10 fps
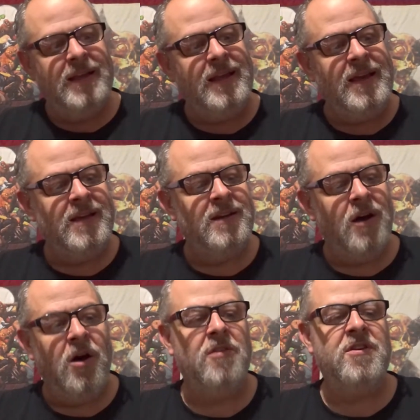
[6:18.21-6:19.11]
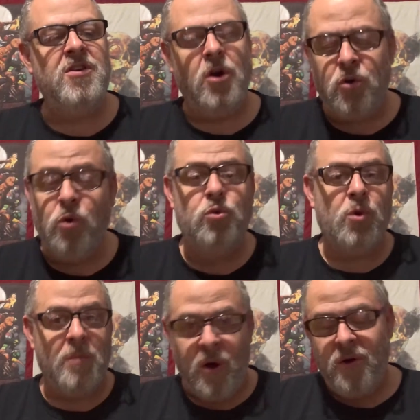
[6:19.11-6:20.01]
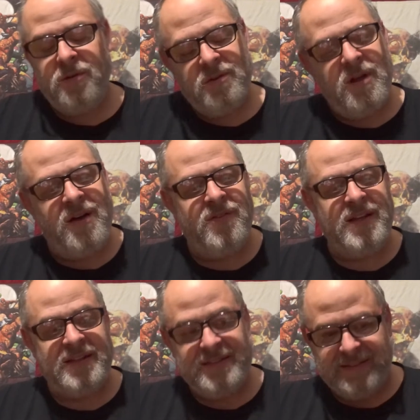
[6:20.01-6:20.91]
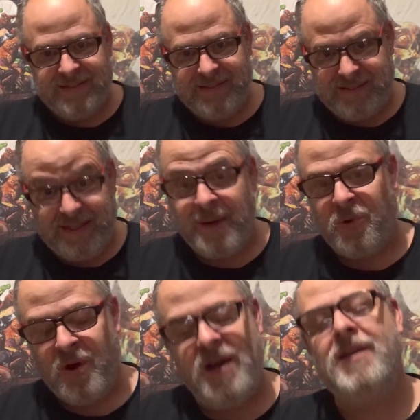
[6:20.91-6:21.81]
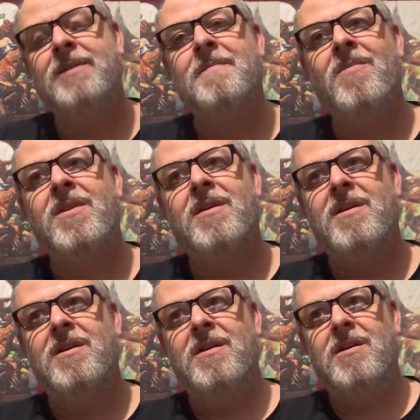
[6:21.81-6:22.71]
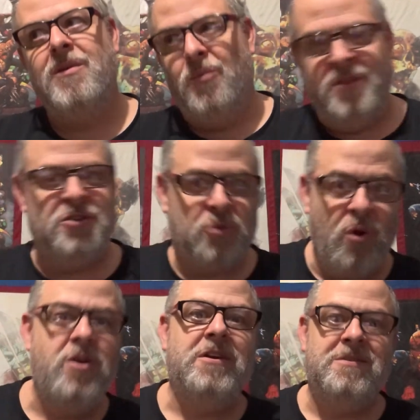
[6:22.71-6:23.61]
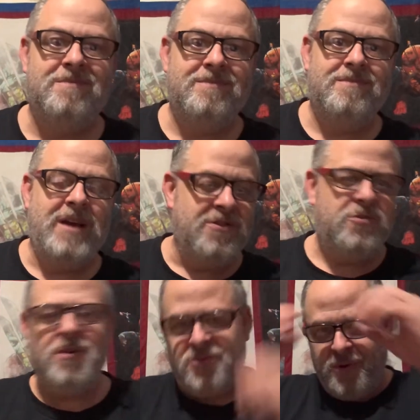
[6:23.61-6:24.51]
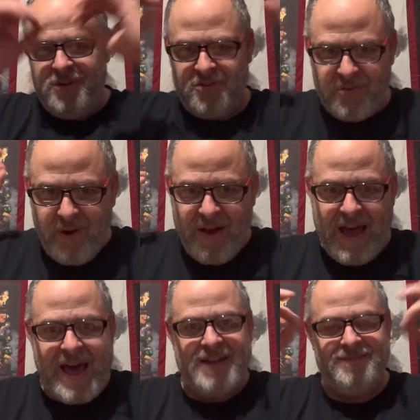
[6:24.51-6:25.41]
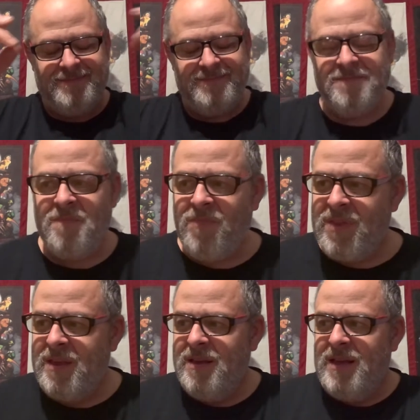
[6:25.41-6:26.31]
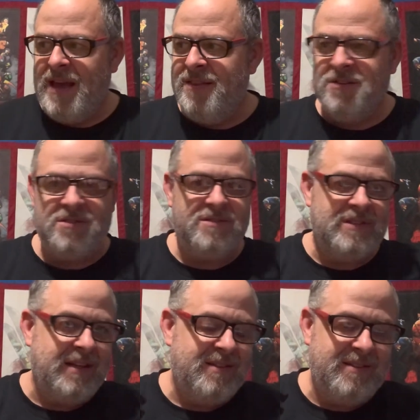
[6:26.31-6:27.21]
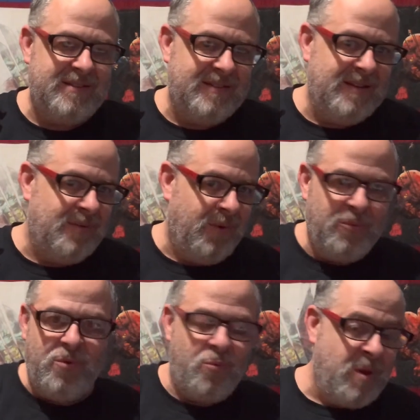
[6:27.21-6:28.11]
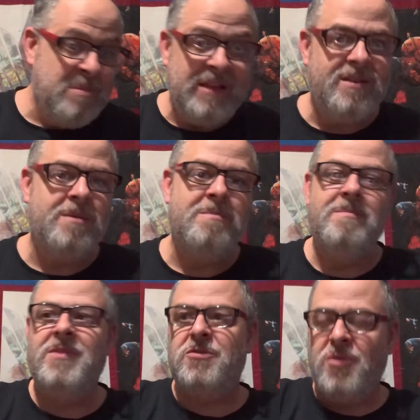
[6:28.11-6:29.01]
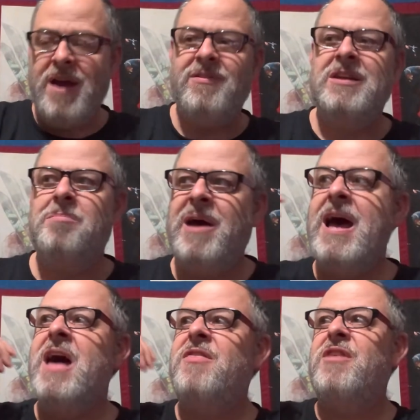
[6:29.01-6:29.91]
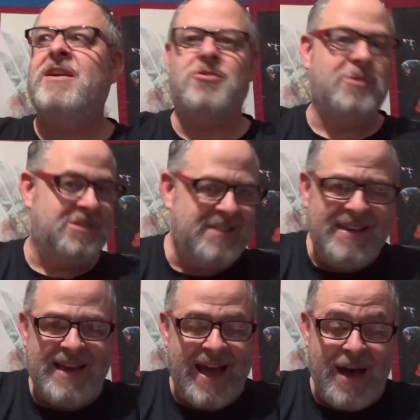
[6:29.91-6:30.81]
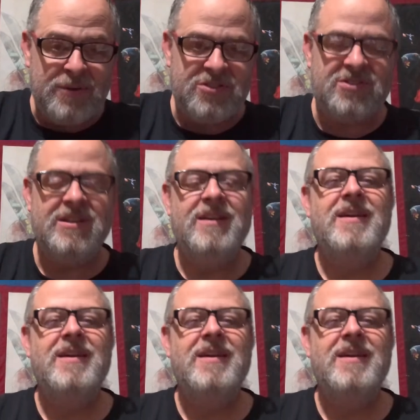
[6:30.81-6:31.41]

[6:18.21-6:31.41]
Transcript: in all the accoutrement of a samurai with a droid. And the droid's wearing a straw hat. And when we meet them, they're traveling a path. They get to a tea house